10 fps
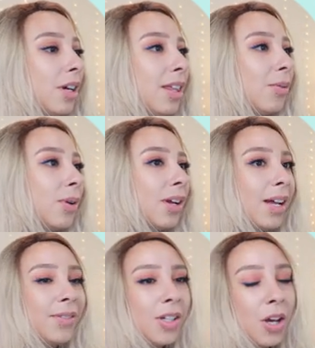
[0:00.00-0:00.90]
I think we're
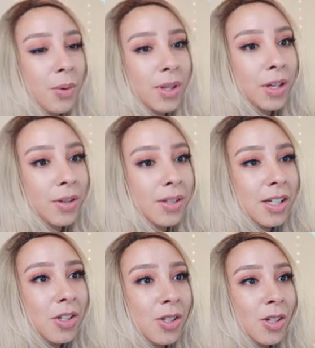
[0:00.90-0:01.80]
gonna have to go with those.
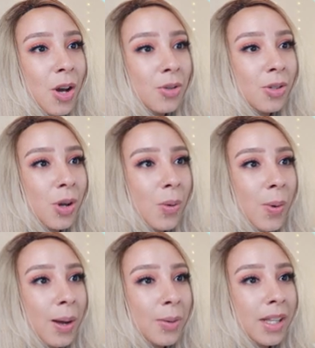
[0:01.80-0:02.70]
They just go so
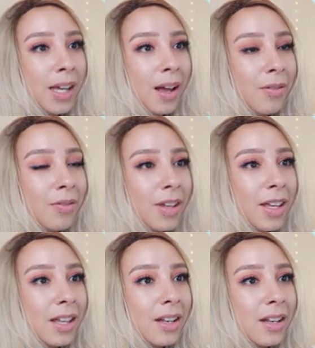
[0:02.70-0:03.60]
well with the
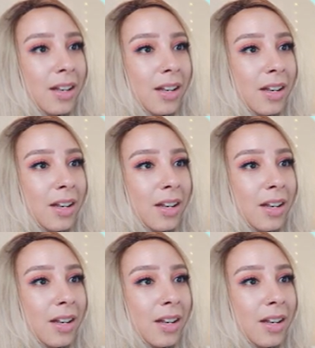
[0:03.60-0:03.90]
outfit.